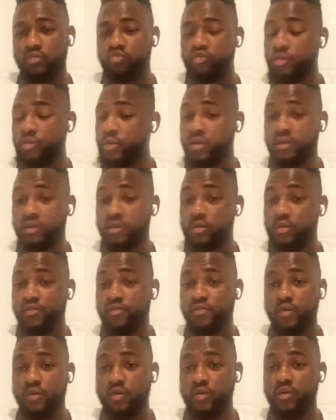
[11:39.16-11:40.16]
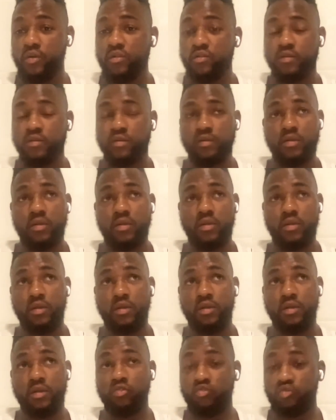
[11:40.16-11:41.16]
tremendously focused
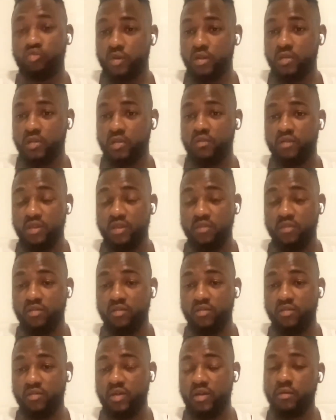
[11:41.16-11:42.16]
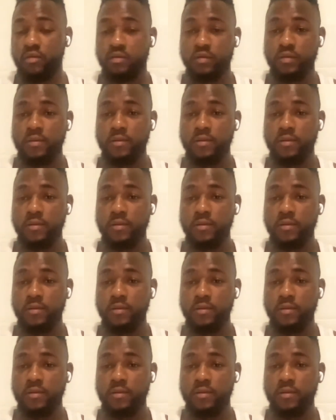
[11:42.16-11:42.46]
uh, to get to the easy fight.